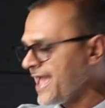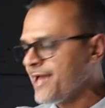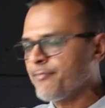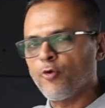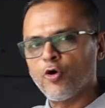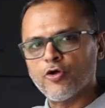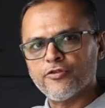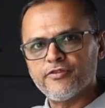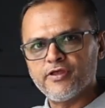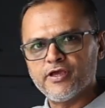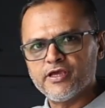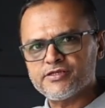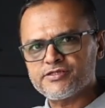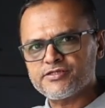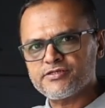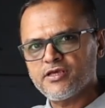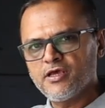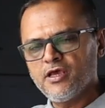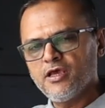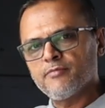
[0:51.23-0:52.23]
cam on
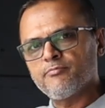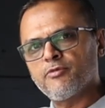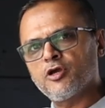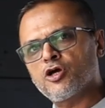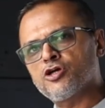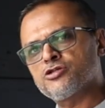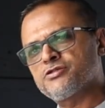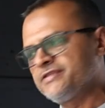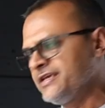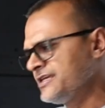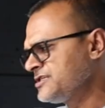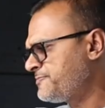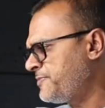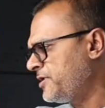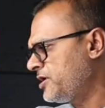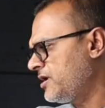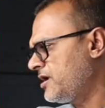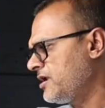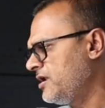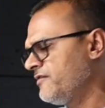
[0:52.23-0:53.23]
this because
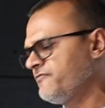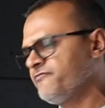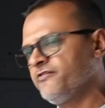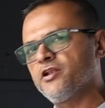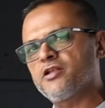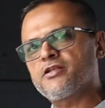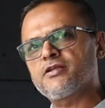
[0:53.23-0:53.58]
this particular